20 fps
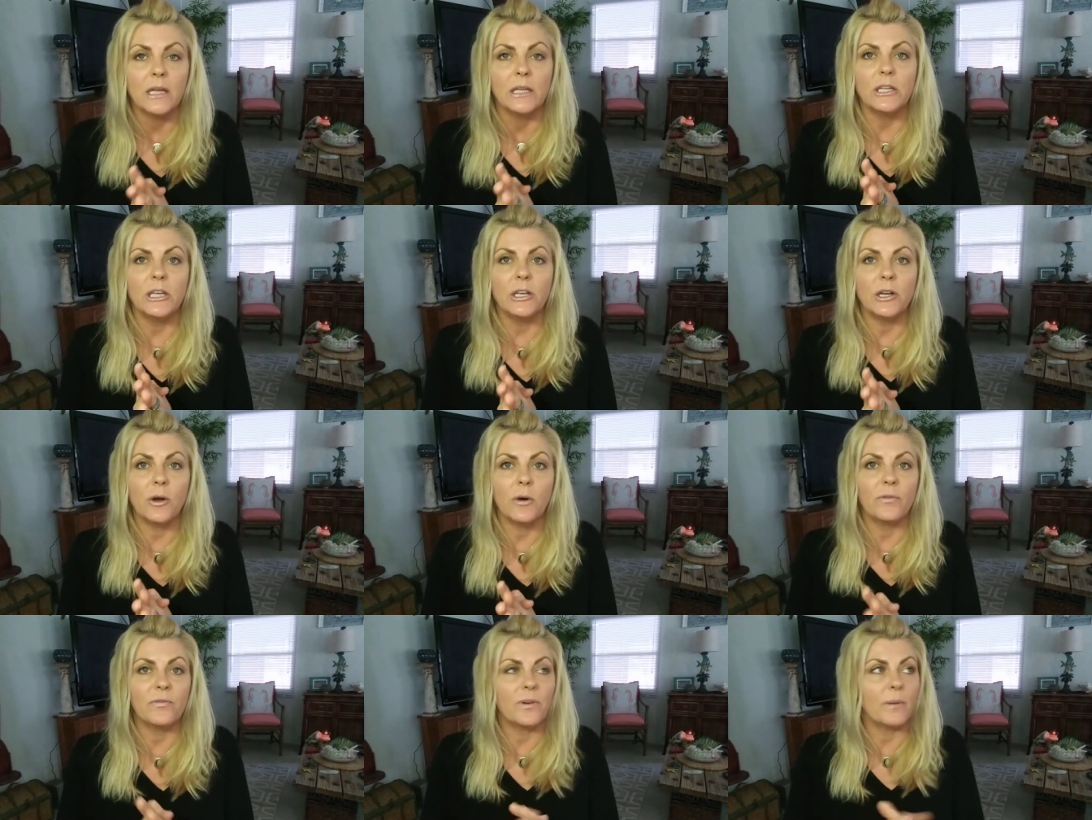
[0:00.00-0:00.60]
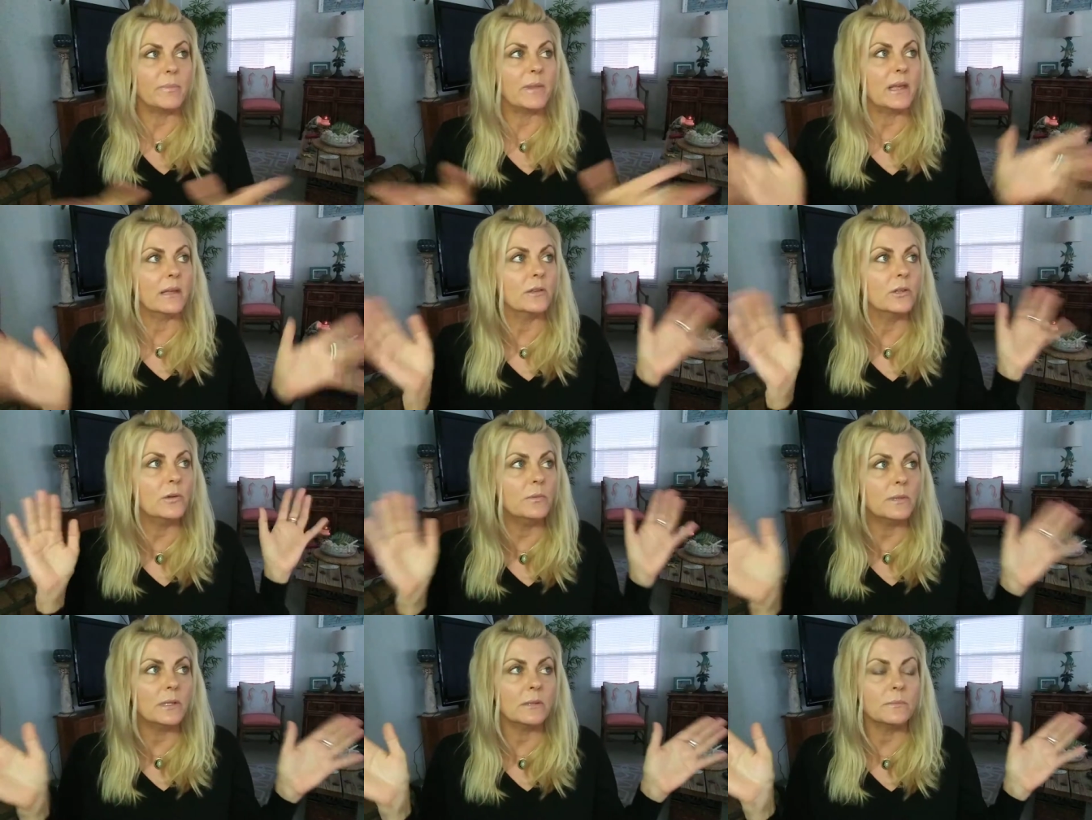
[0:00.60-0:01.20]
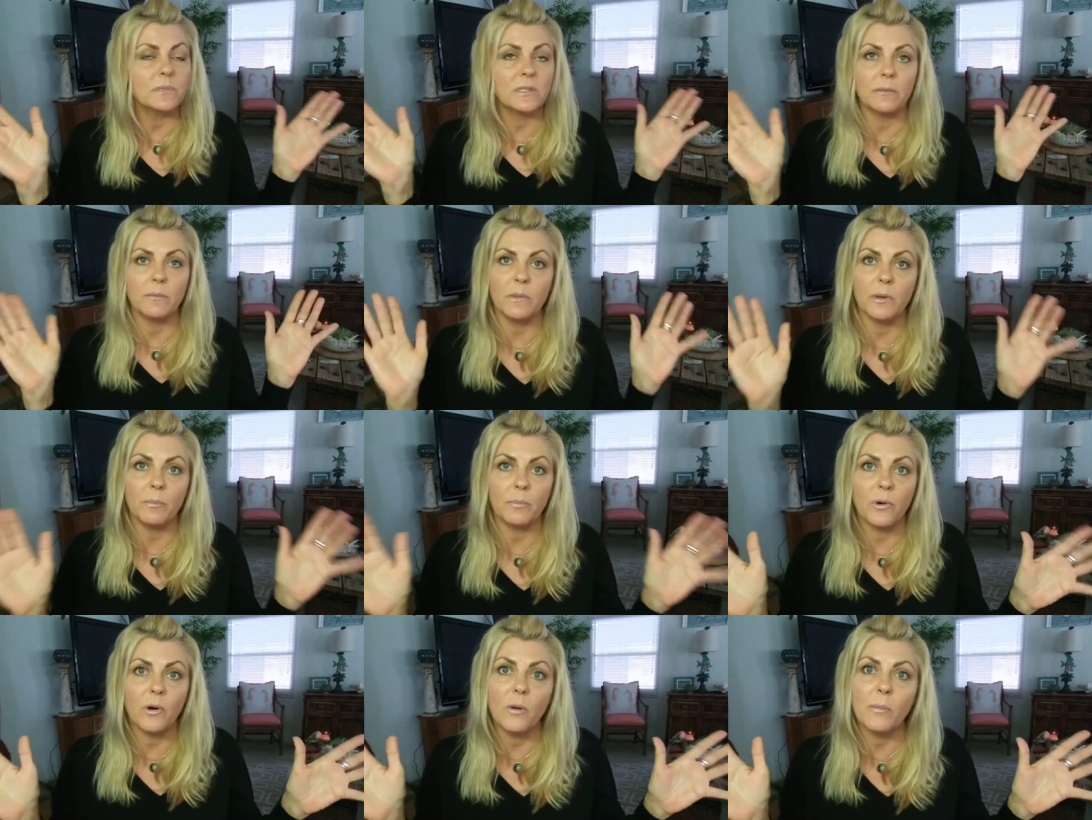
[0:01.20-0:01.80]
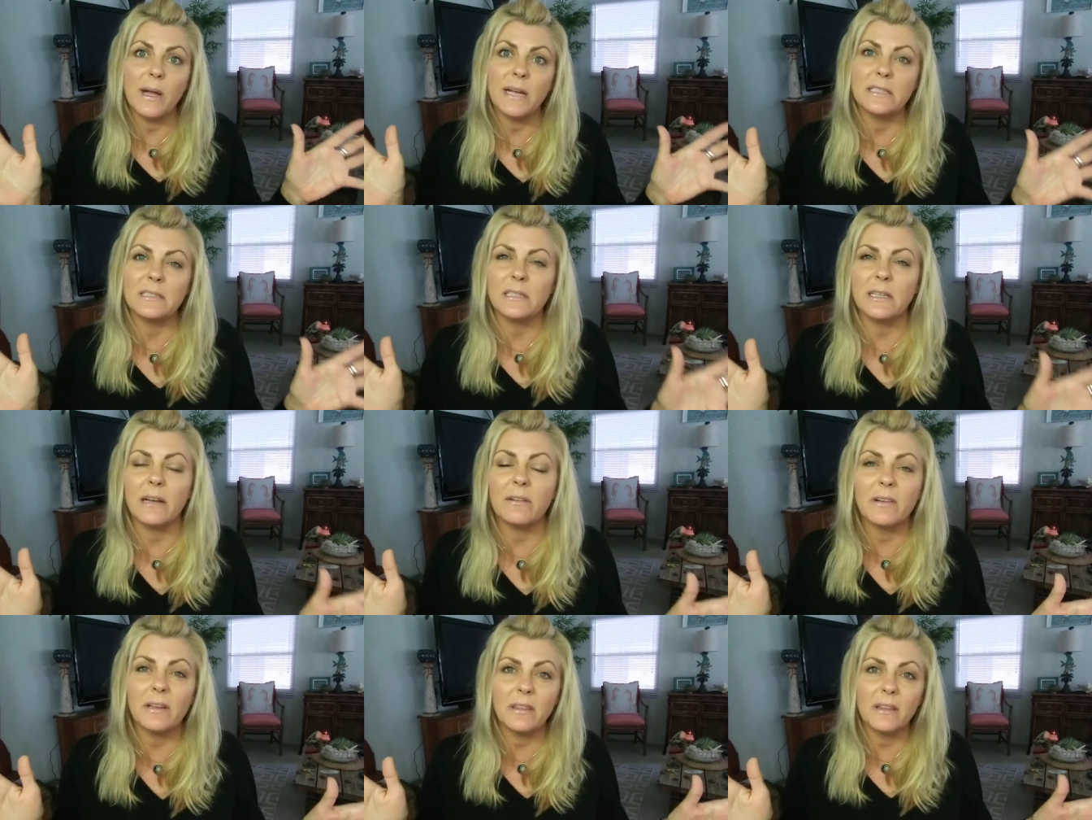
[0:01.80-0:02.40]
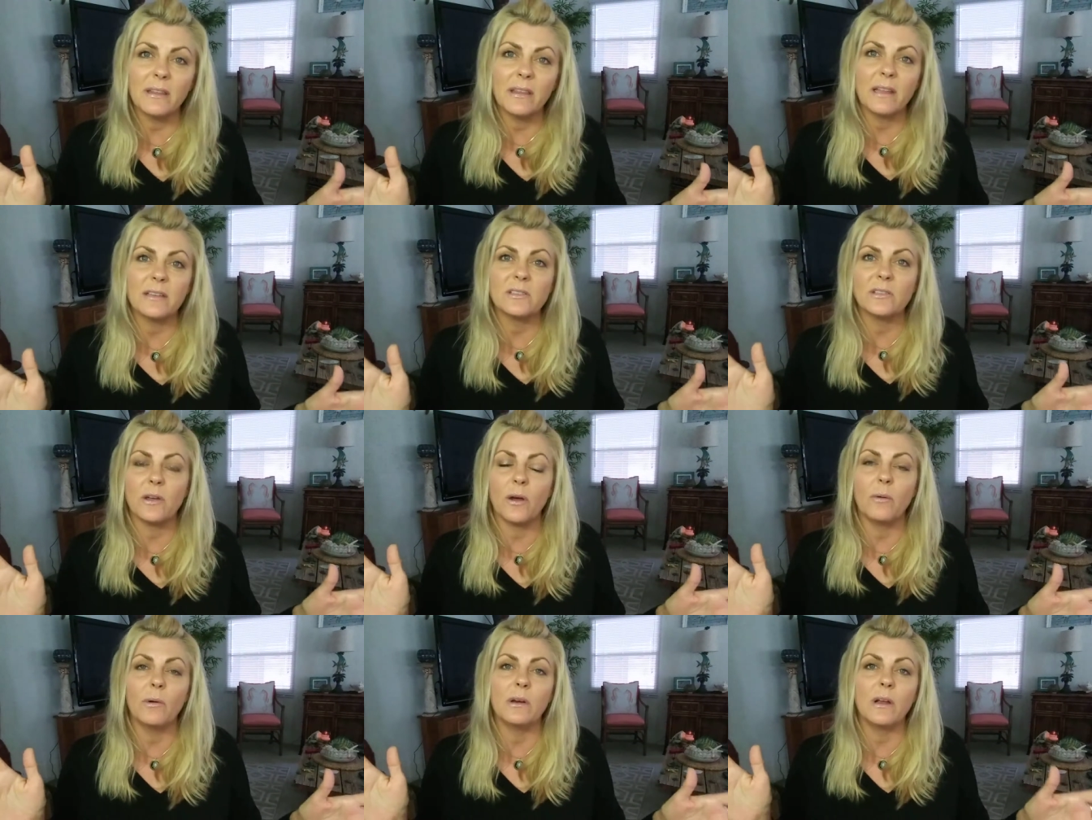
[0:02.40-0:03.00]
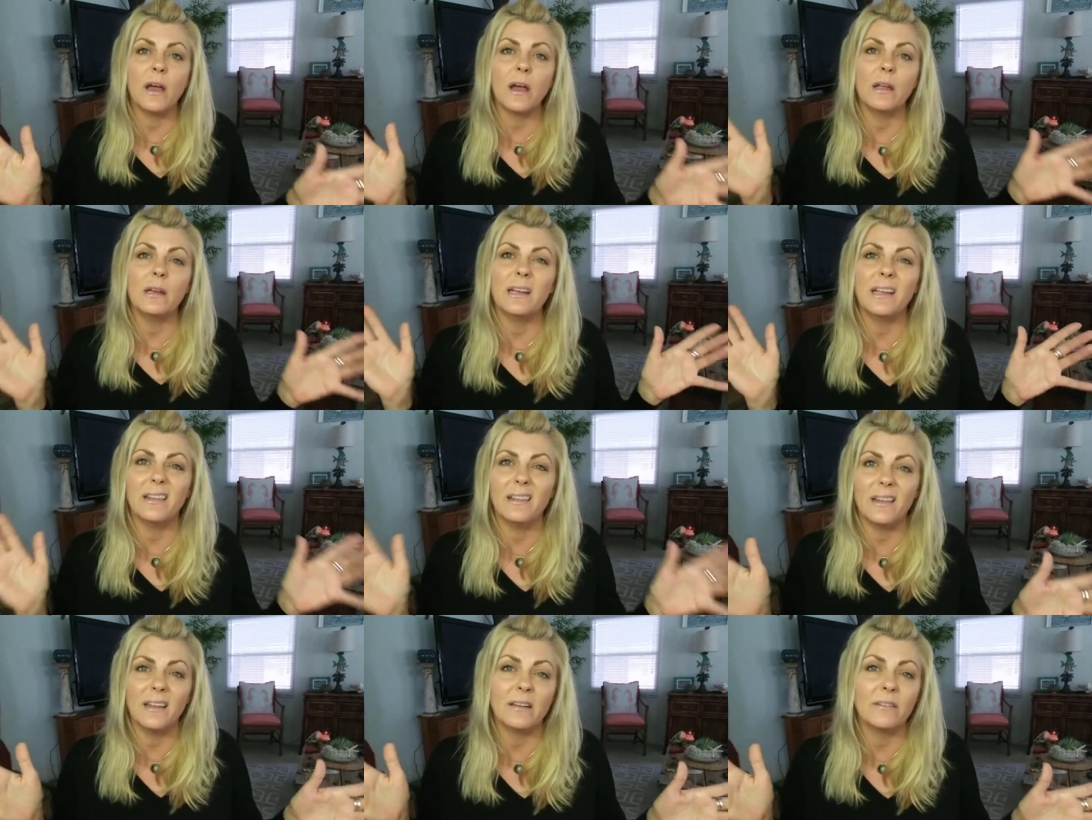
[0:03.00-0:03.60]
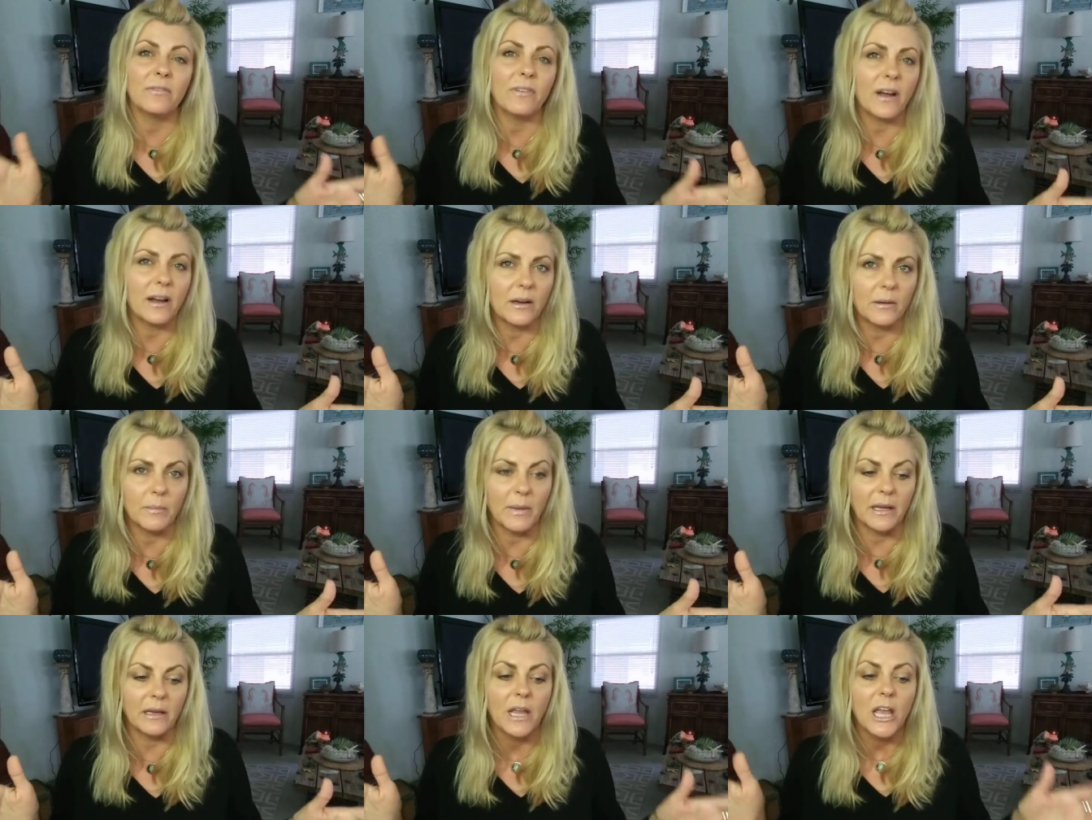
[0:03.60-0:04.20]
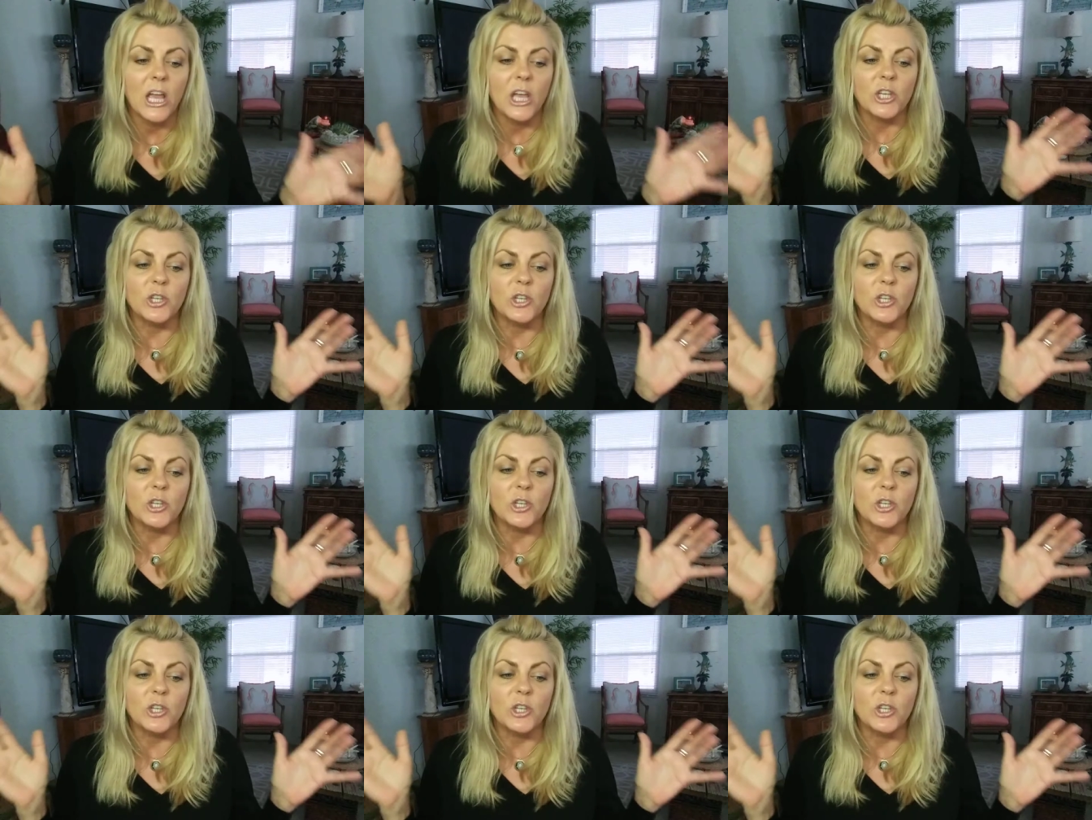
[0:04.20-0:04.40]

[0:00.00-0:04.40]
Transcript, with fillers: you know, from the aluminums and the bromides and everything that's going on in the environment.